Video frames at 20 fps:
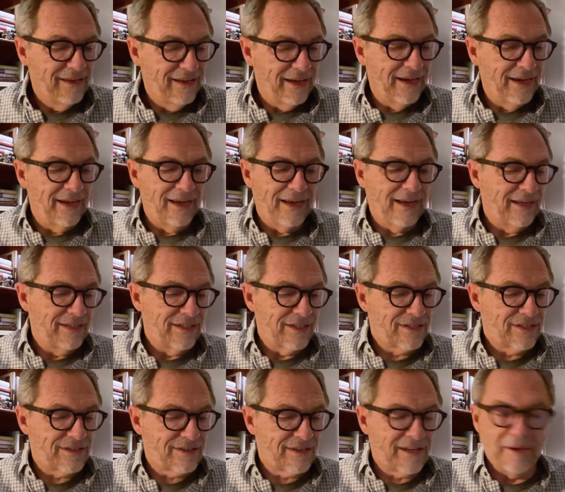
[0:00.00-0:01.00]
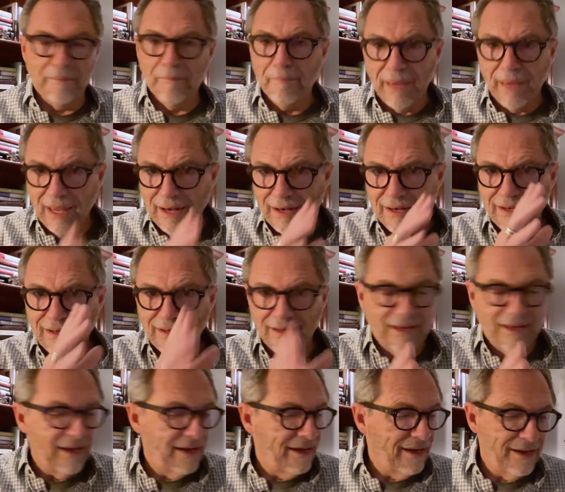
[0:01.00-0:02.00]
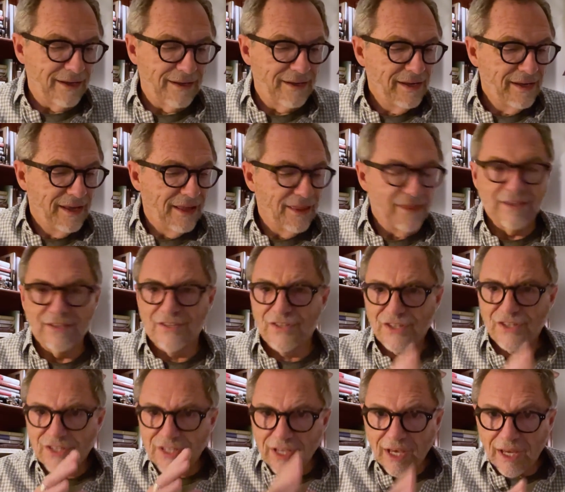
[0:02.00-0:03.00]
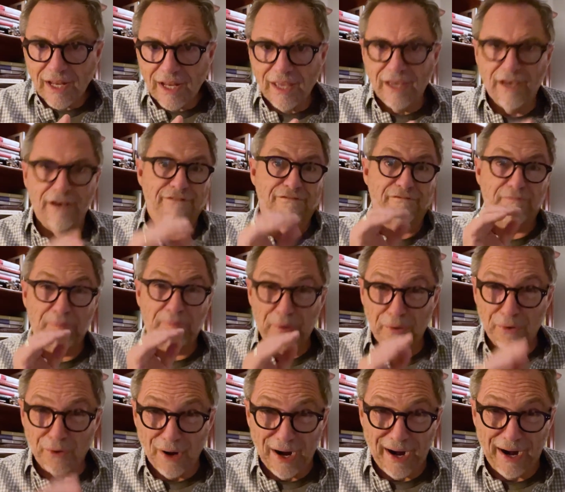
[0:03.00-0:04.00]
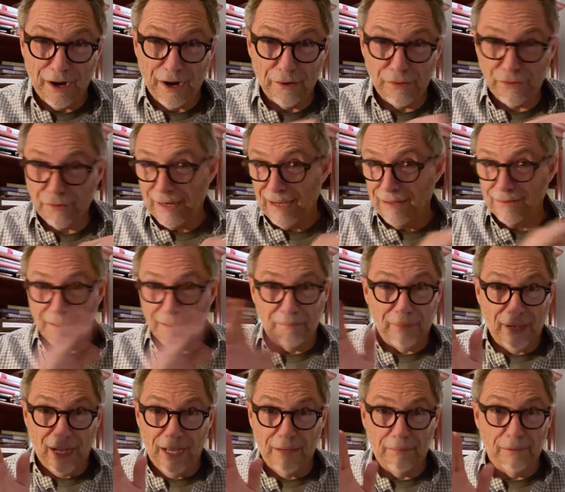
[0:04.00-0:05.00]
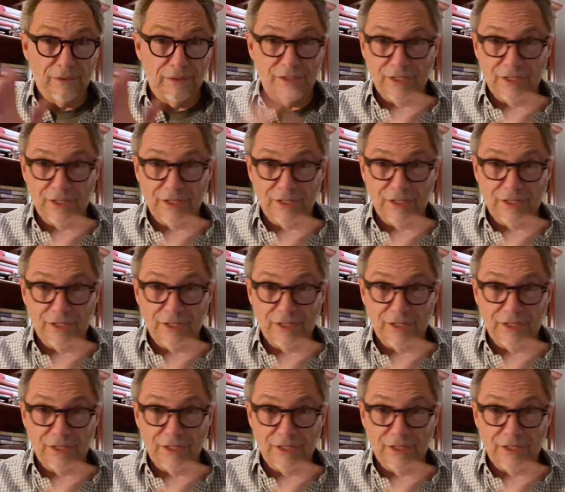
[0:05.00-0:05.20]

I just commend the study of prayer throughout the Bible.